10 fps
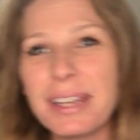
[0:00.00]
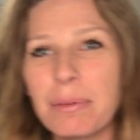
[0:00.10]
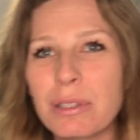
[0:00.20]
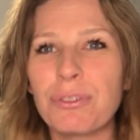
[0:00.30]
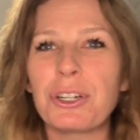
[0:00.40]

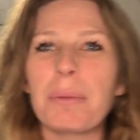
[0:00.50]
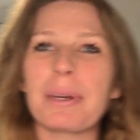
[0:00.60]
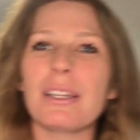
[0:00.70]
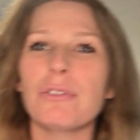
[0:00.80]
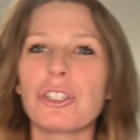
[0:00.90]
names for it,
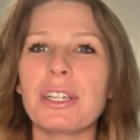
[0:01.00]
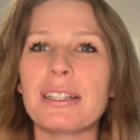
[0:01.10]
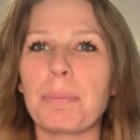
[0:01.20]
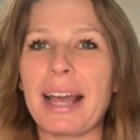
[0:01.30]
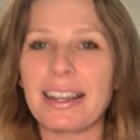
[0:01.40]
but usually
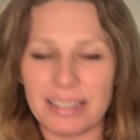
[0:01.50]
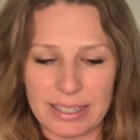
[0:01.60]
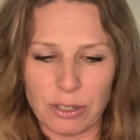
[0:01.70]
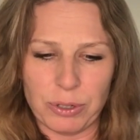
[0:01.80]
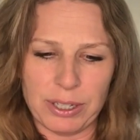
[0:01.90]
it's
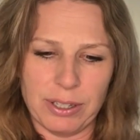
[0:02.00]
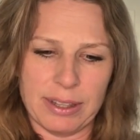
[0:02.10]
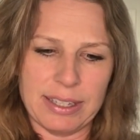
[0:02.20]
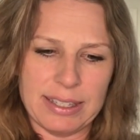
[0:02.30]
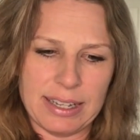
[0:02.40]
blackseed oil.
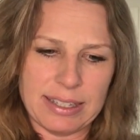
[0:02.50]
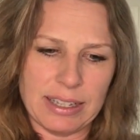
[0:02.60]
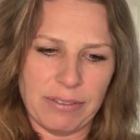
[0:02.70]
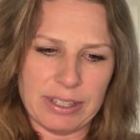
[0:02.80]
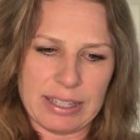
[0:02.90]
This doesn't
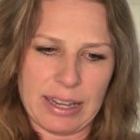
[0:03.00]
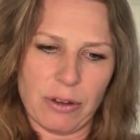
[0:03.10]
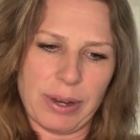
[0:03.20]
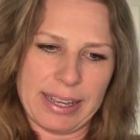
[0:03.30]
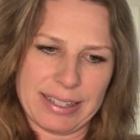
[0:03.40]
even say,
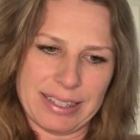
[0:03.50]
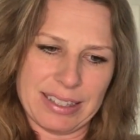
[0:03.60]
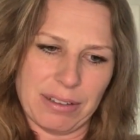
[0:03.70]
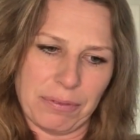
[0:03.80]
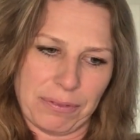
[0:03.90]
oh, I guess I guess
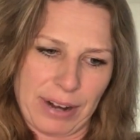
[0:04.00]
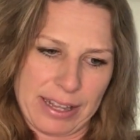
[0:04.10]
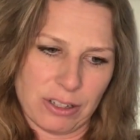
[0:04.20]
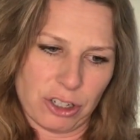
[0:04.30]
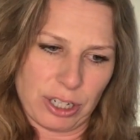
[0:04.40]
it's in
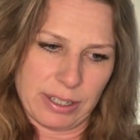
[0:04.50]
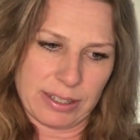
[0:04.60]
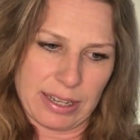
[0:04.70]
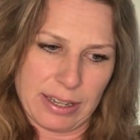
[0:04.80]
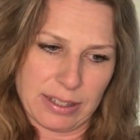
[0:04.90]
French, it
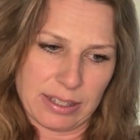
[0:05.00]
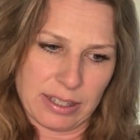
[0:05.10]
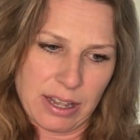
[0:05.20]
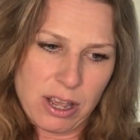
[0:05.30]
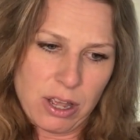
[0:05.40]

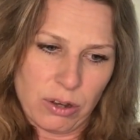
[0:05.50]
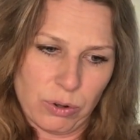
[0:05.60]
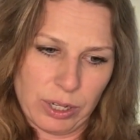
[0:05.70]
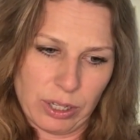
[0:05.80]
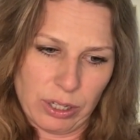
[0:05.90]
says
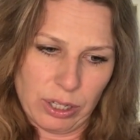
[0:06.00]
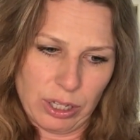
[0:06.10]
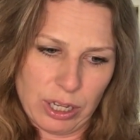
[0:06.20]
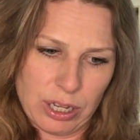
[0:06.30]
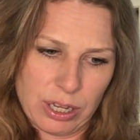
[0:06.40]
oil